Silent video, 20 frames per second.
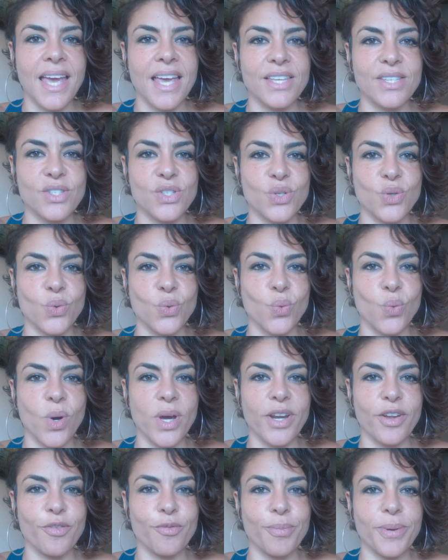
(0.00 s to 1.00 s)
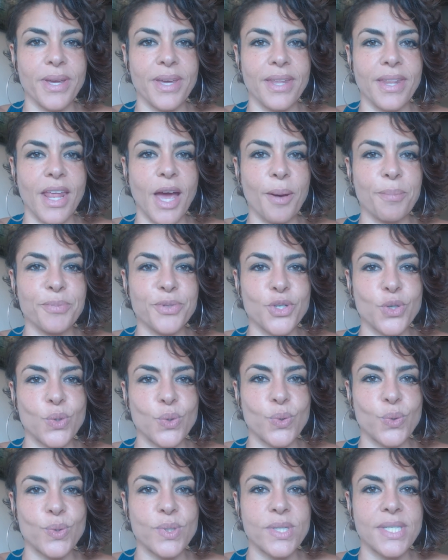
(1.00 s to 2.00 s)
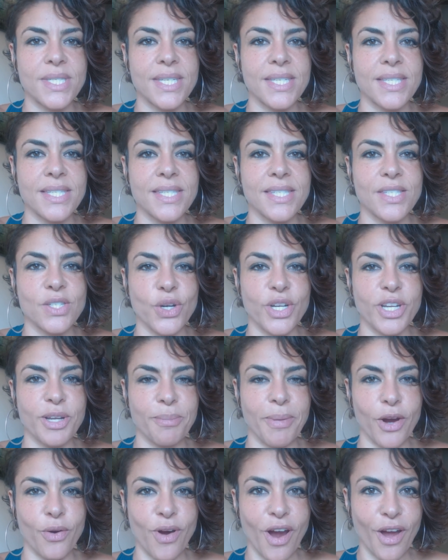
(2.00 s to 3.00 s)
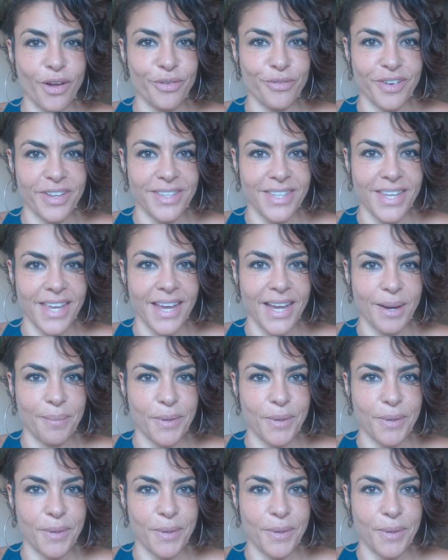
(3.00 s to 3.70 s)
as to what I've been up to since starting my crowdfunding.